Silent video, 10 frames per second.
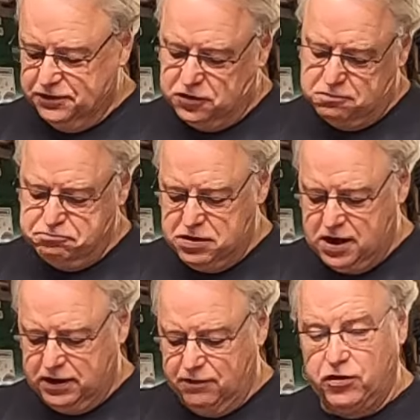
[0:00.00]
So
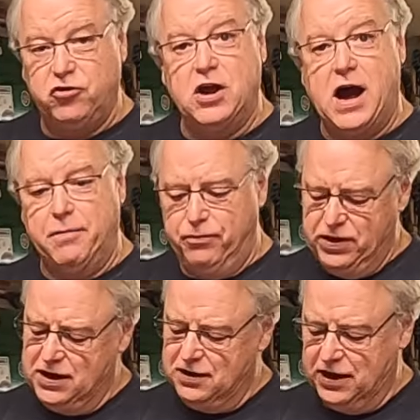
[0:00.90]
yeah, give it a shot.
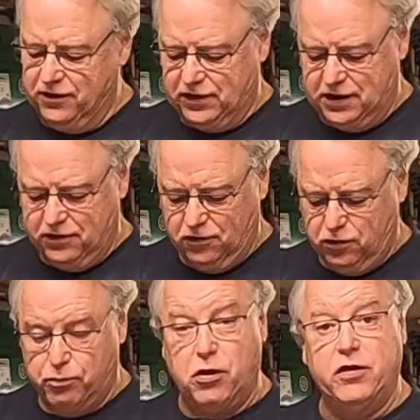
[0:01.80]
And like I said, it's a
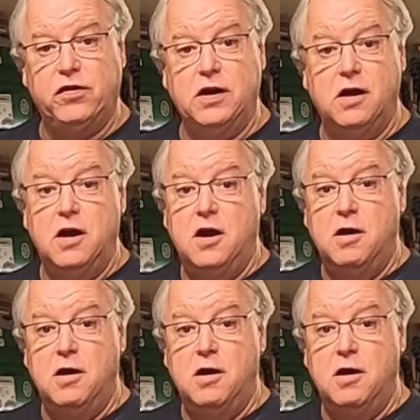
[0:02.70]
little pricey.